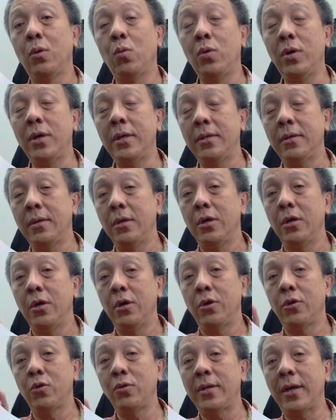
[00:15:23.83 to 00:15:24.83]
word
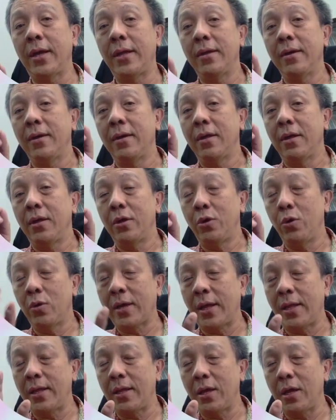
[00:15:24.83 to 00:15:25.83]
so that you
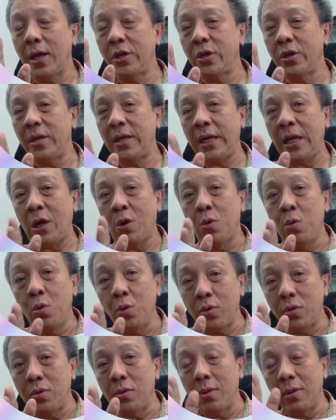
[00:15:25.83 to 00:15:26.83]
can actually
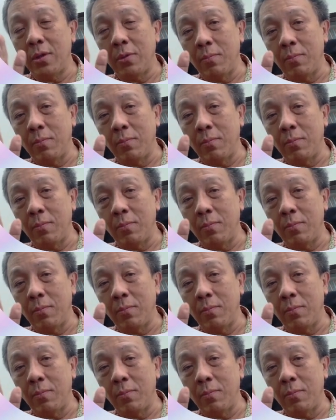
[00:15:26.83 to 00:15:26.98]
include